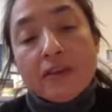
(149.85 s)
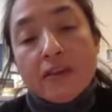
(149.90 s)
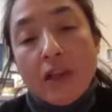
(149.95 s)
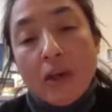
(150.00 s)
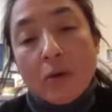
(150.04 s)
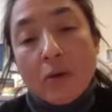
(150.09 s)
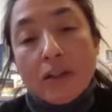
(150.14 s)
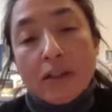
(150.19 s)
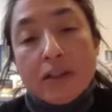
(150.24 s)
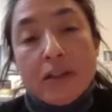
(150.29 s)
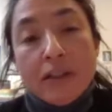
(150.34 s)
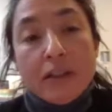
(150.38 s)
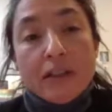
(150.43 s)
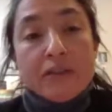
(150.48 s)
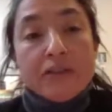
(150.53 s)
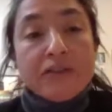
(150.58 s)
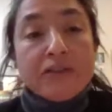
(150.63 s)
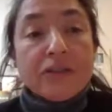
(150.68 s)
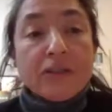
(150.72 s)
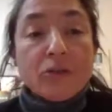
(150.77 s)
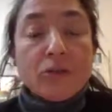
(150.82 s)

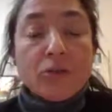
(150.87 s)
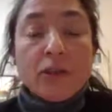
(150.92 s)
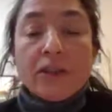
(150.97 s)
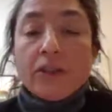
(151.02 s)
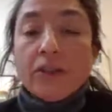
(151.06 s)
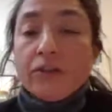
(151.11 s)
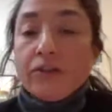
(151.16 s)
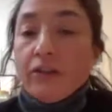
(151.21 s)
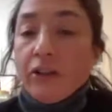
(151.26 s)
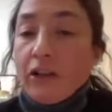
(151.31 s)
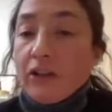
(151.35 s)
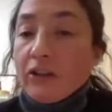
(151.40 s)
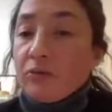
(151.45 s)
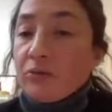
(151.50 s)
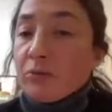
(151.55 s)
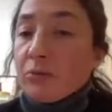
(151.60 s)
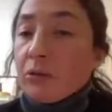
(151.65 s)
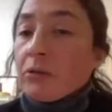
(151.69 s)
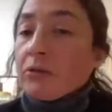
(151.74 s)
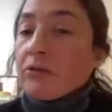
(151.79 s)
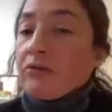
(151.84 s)
nowadays
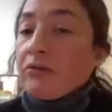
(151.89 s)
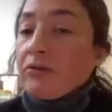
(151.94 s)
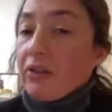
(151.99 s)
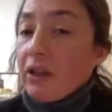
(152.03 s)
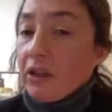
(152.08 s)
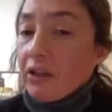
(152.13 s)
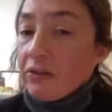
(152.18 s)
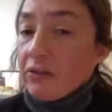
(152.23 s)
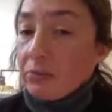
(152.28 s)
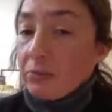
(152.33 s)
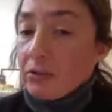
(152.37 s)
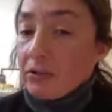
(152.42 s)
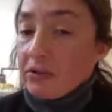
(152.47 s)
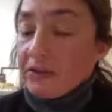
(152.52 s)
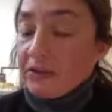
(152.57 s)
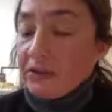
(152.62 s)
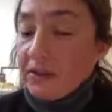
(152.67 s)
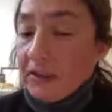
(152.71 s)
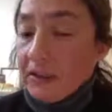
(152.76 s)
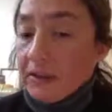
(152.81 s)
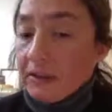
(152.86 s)

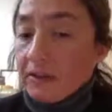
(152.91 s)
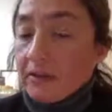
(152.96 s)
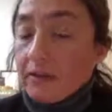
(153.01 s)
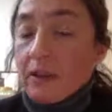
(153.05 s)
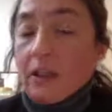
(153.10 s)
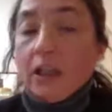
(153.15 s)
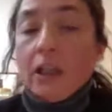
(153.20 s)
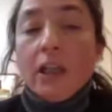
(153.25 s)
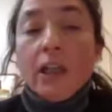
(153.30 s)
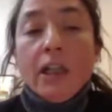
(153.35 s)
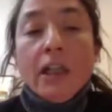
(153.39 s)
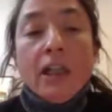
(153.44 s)
25.5%